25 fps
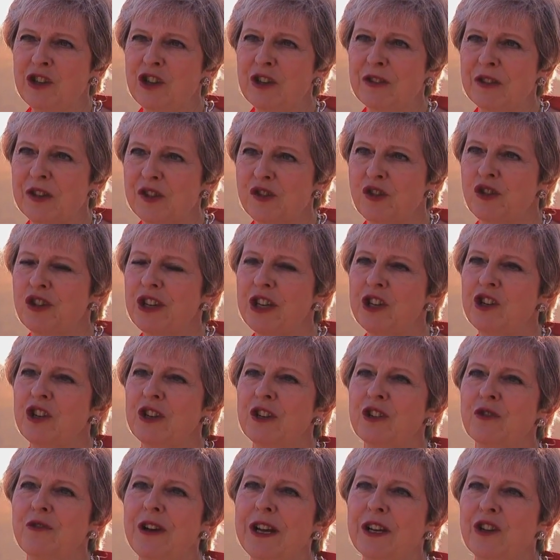the strategic
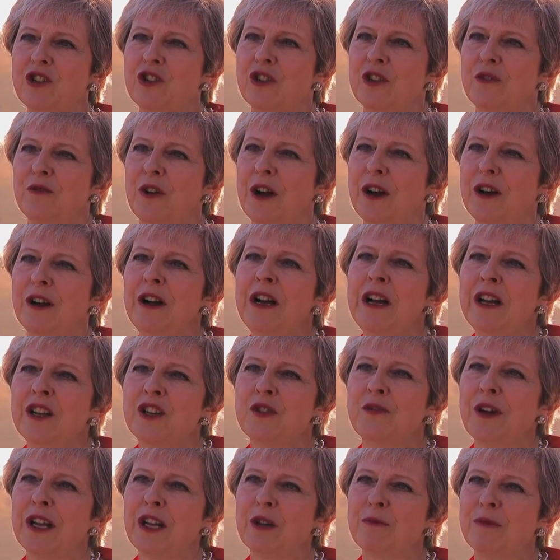direction of our
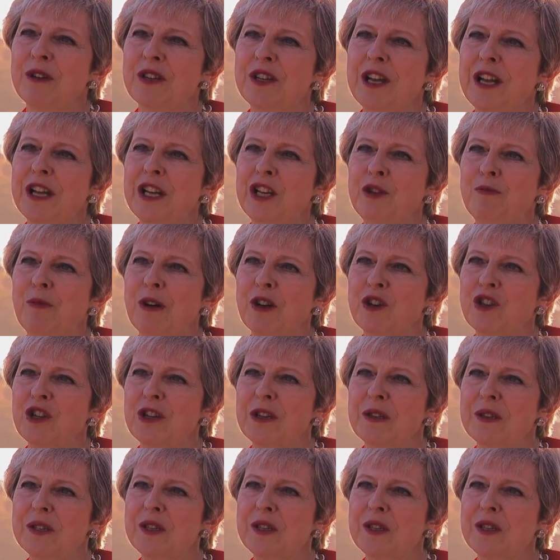development aid budget